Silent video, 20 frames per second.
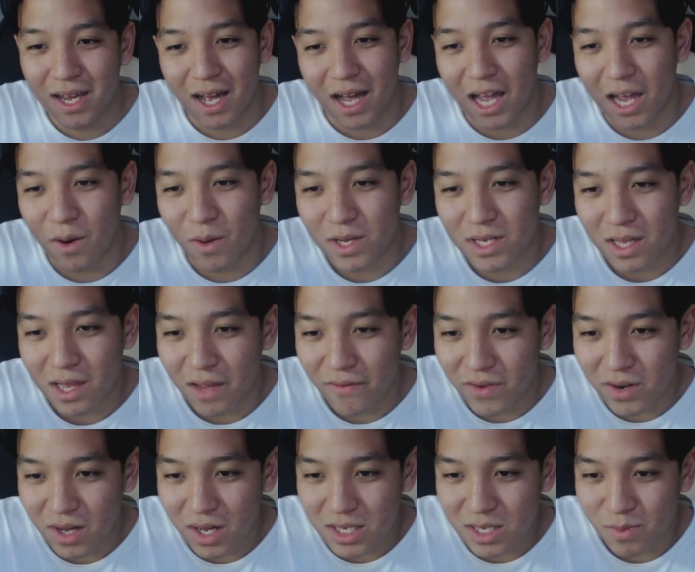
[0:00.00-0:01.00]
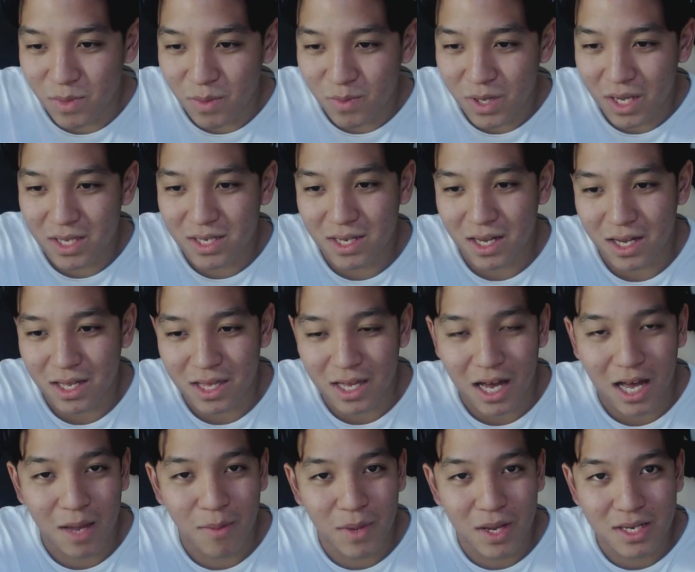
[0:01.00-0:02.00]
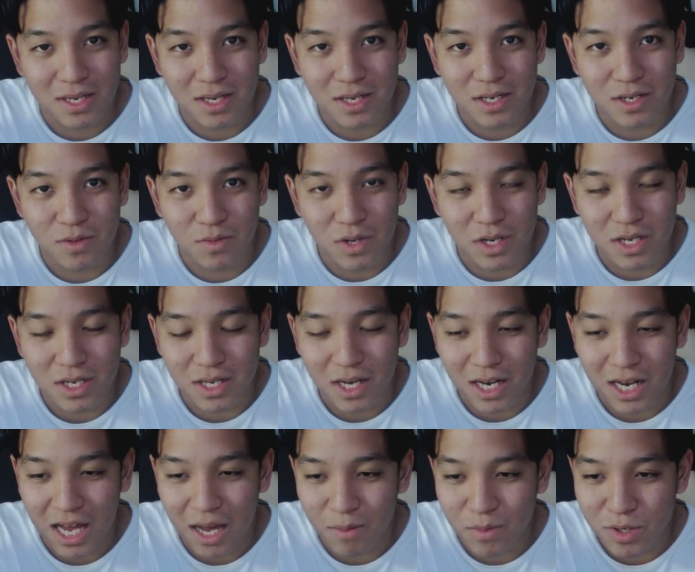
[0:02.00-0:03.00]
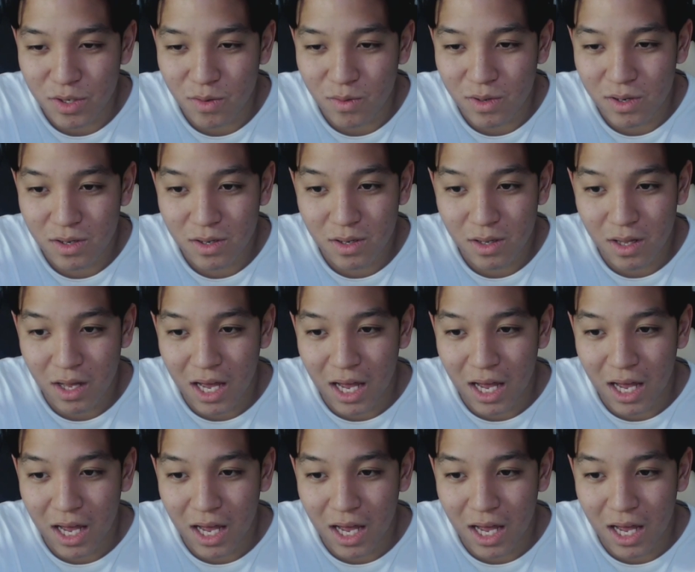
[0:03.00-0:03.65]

iOS 11 got some updates like the iMessage redesign app drawer.